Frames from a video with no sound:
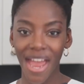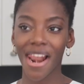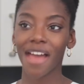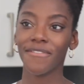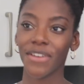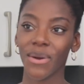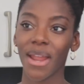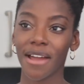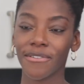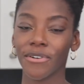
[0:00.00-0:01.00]
And I feel
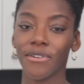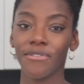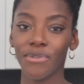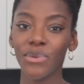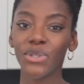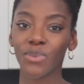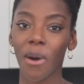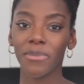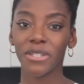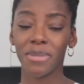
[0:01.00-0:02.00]
like for a food
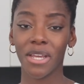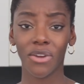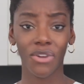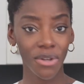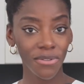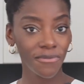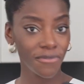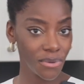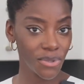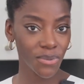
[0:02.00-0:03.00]
swap to be a good
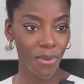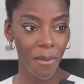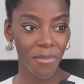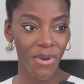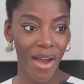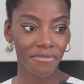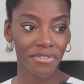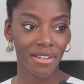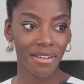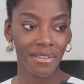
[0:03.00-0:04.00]
food swap, you have to